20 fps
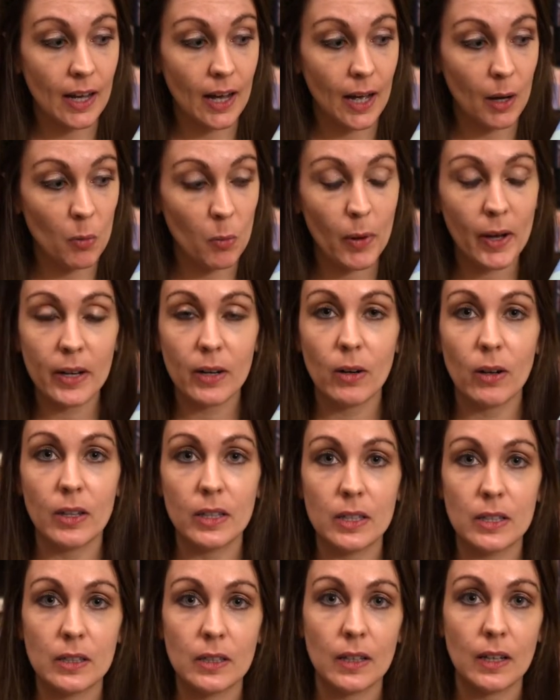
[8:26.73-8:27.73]
I went
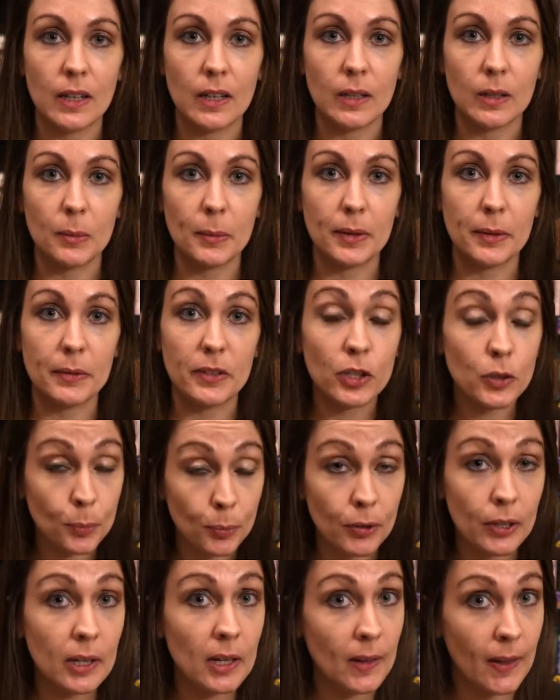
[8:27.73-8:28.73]
on a little bit of
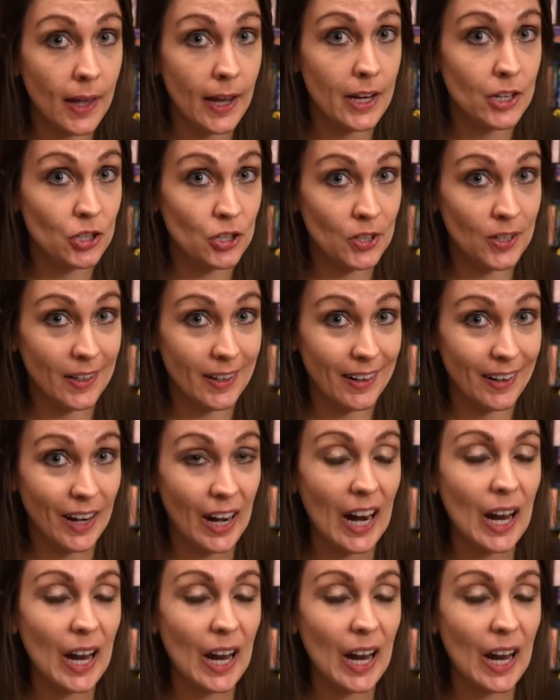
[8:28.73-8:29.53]
spree last year